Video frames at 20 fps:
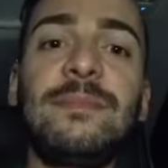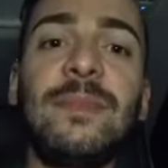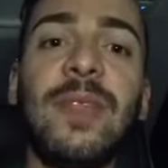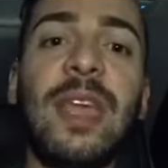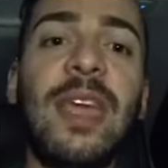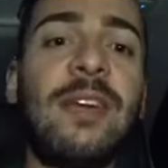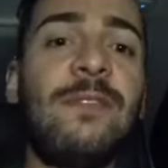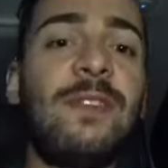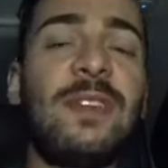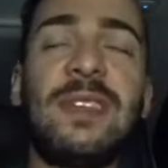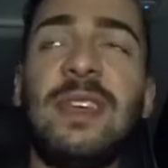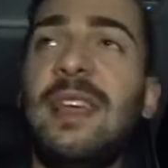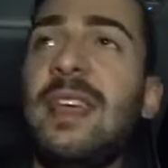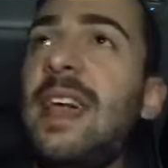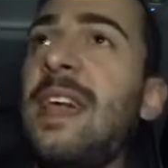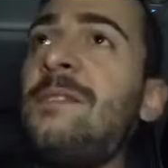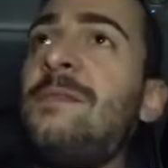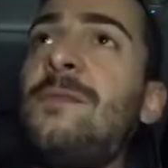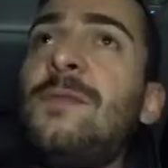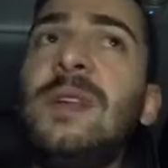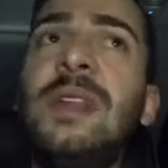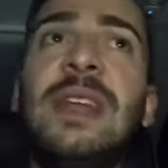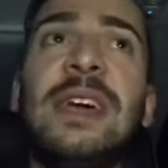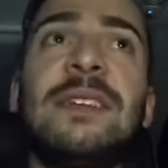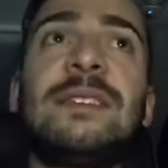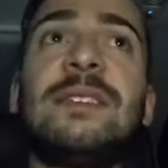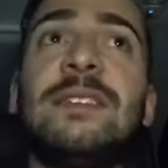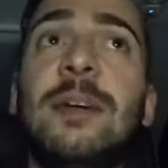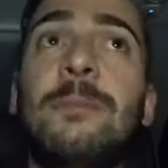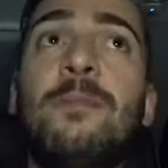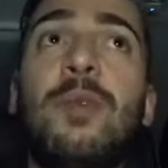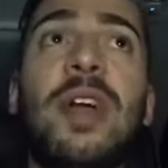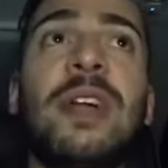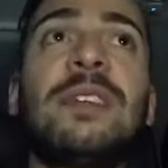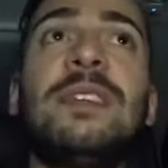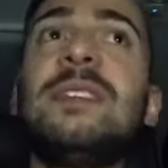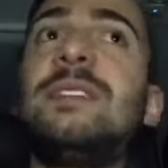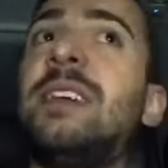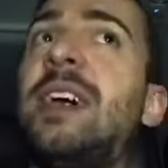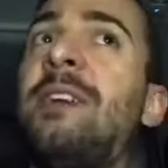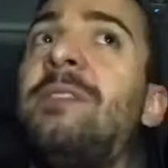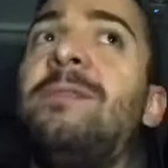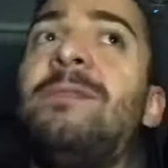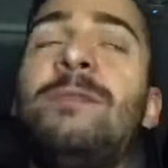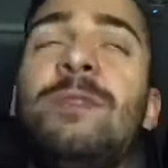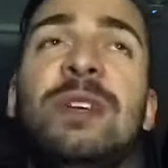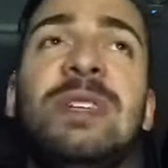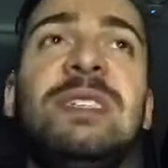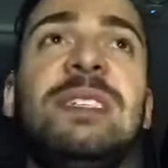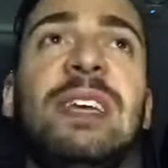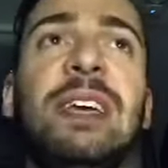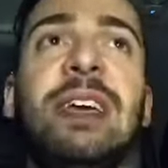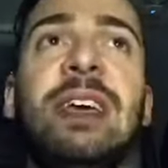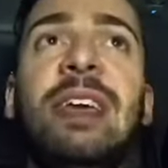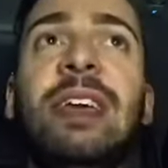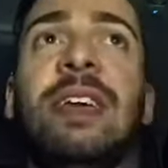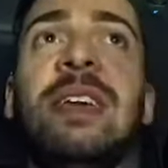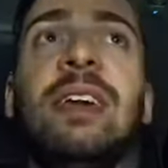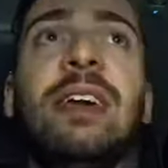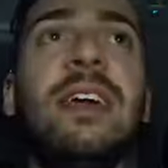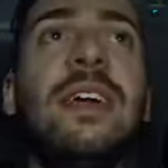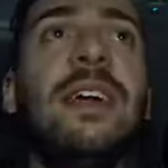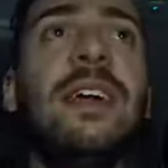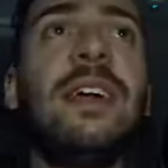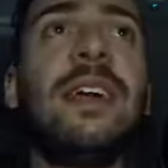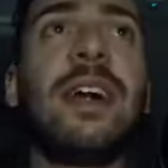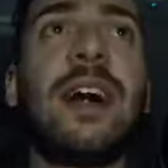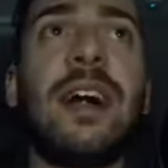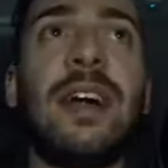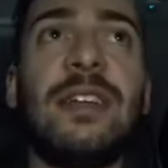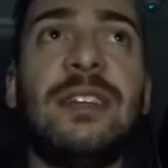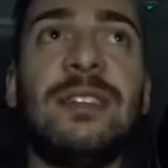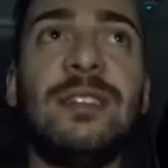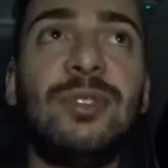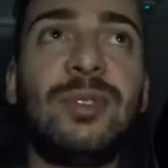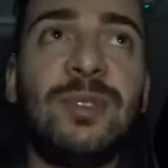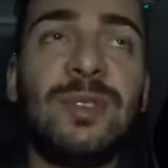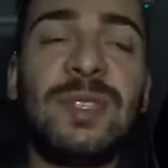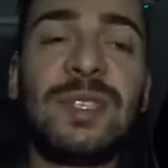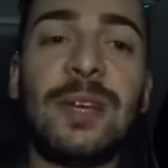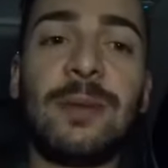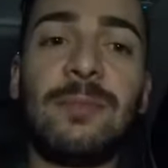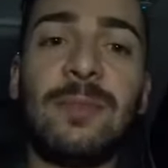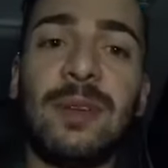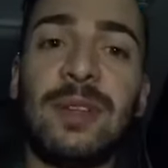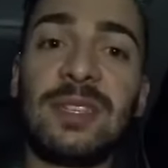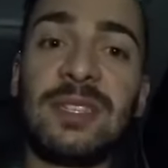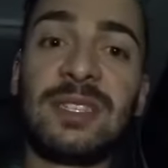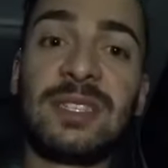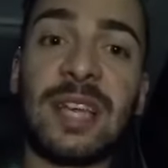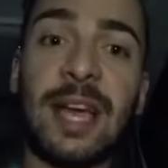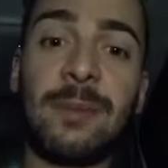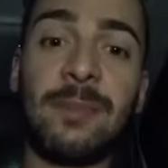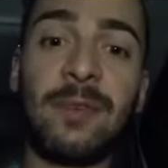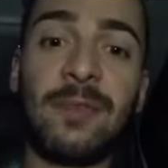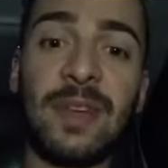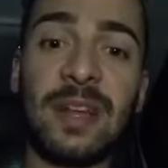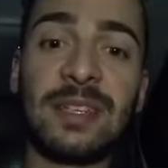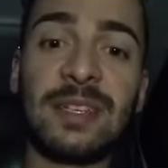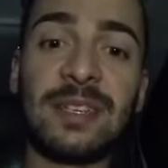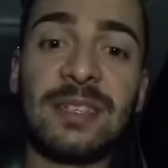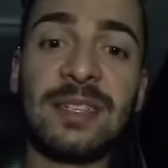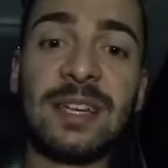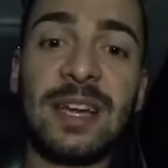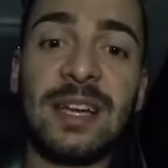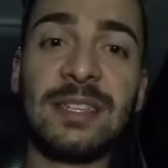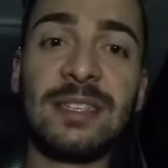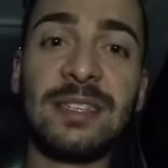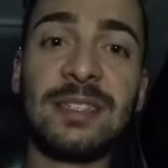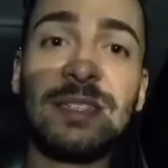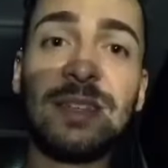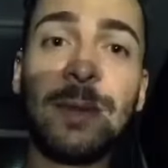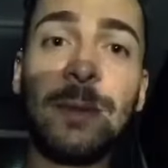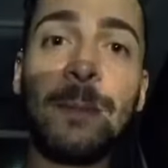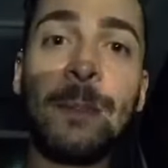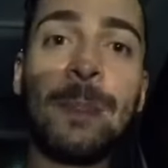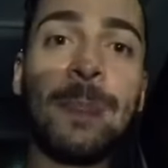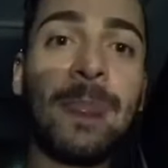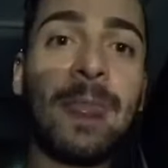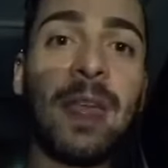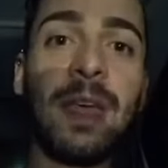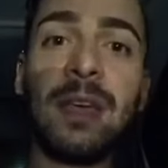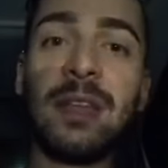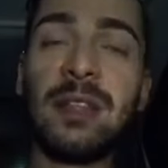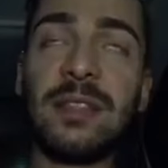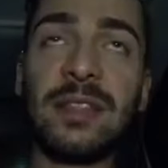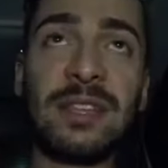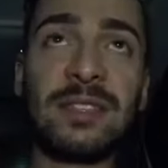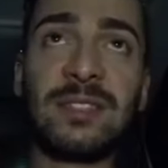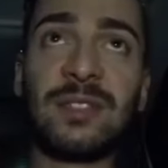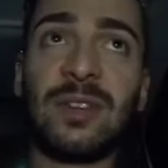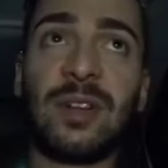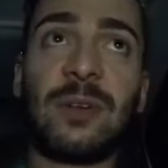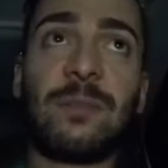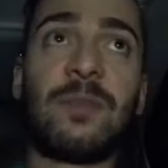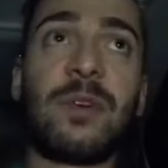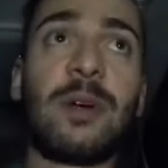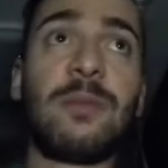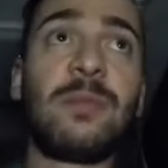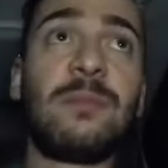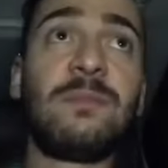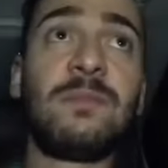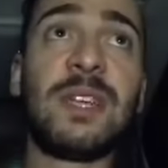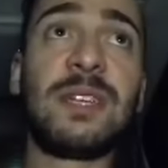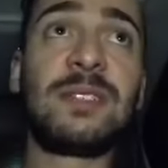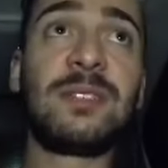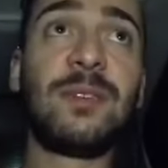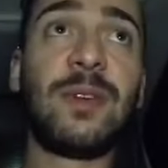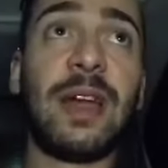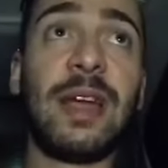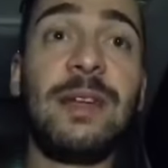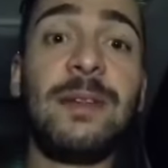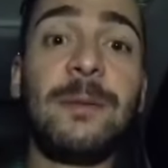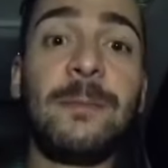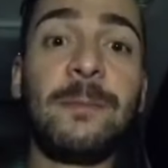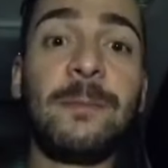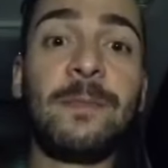Everything, every lesson I practice every day, I do some type of exercises. That's not a problem, that's great.